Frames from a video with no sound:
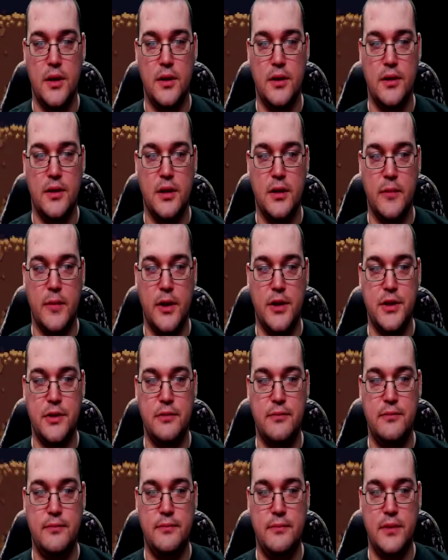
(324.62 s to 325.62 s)
Come on,
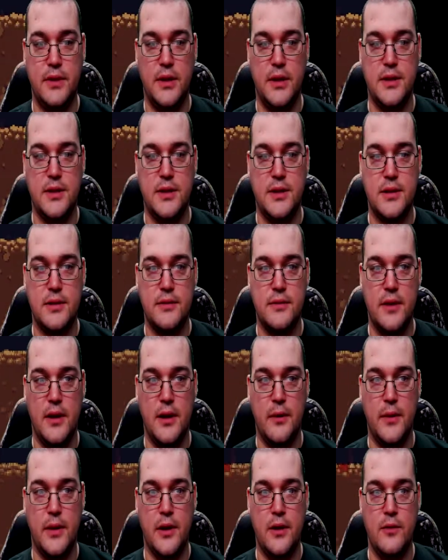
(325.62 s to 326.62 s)
dude.
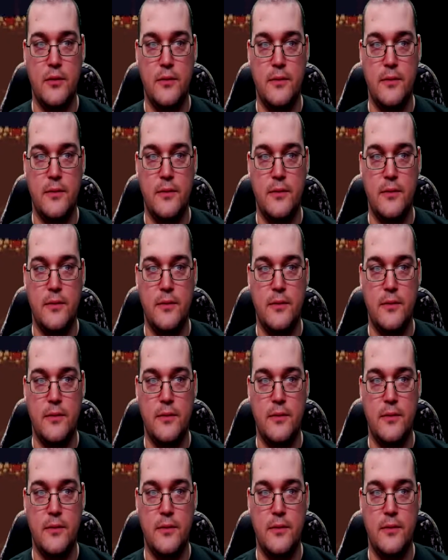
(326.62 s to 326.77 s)
There we go.